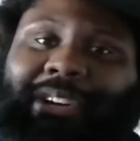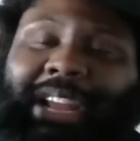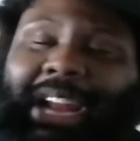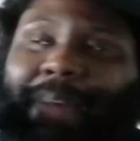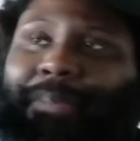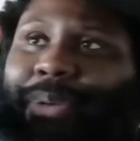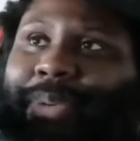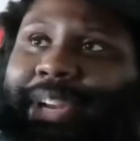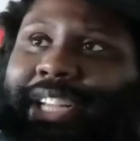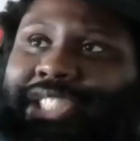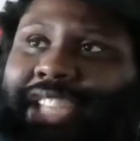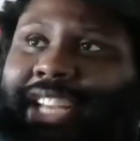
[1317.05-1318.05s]
and I'm
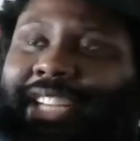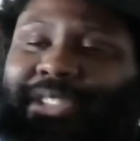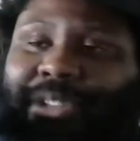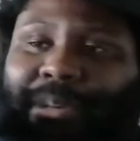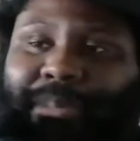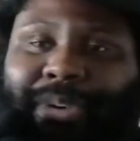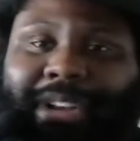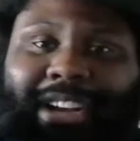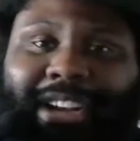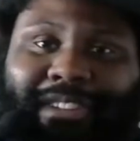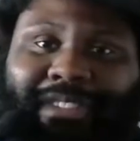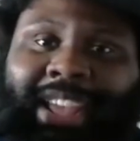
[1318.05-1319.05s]
already jaded to the point
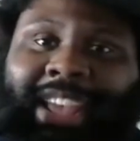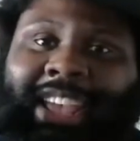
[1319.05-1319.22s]
of,